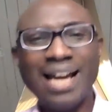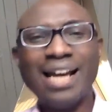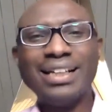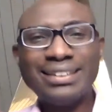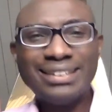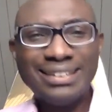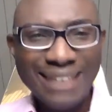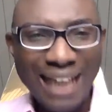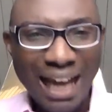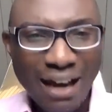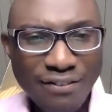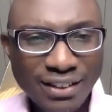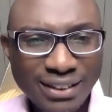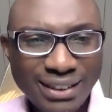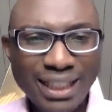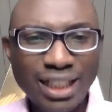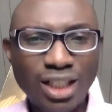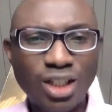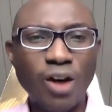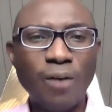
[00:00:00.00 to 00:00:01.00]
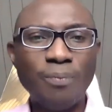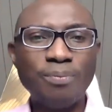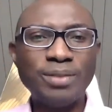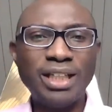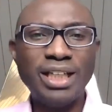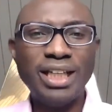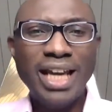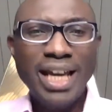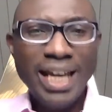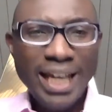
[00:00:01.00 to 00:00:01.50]
servicing
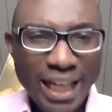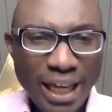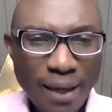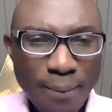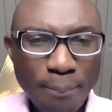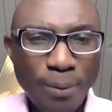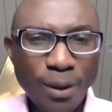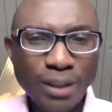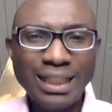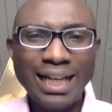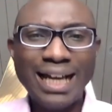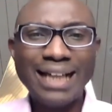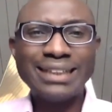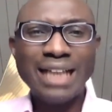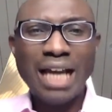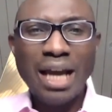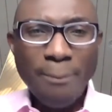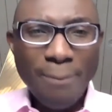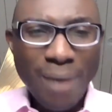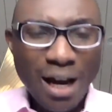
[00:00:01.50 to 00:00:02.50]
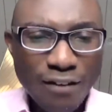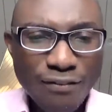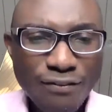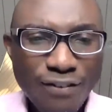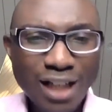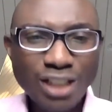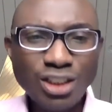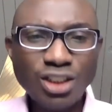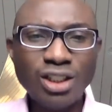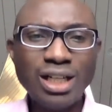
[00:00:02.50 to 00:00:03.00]
company, importers,
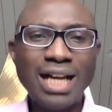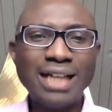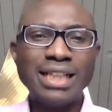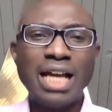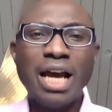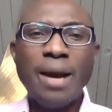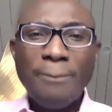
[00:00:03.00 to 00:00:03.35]
manufacturers,